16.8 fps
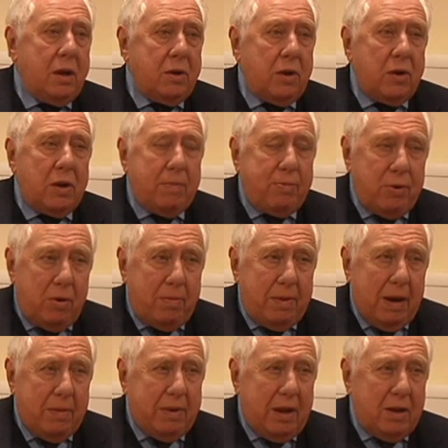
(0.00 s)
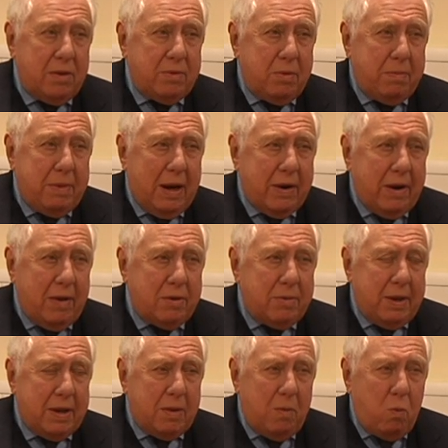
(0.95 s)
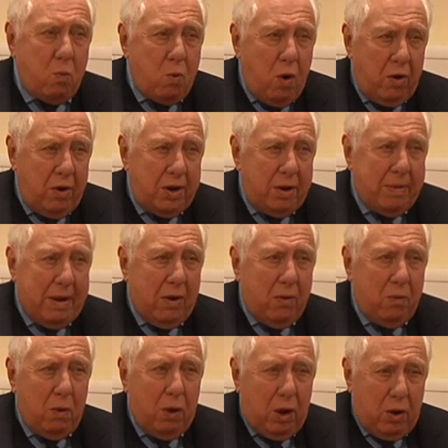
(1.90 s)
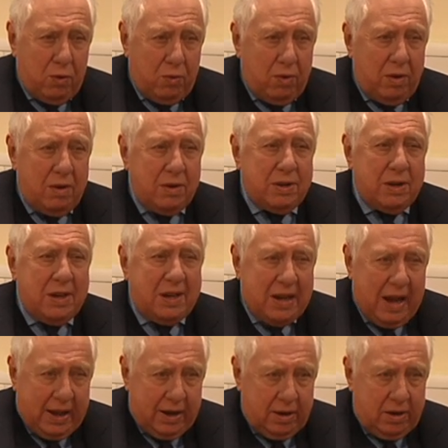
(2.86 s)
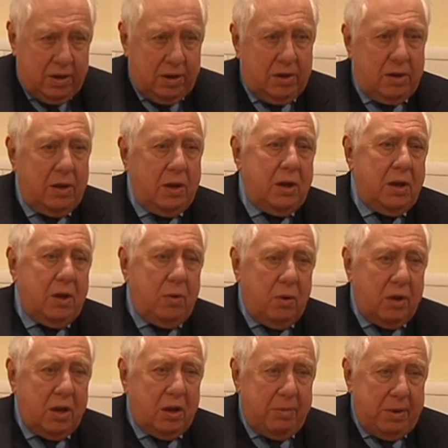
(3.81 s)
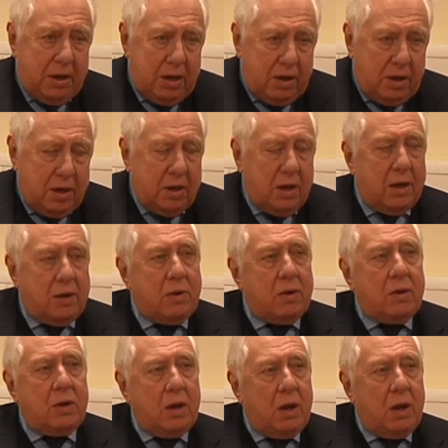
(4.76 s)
not only poorer backgrounds, but backgrounds that make them worried about loans and debts, were going to be deterred.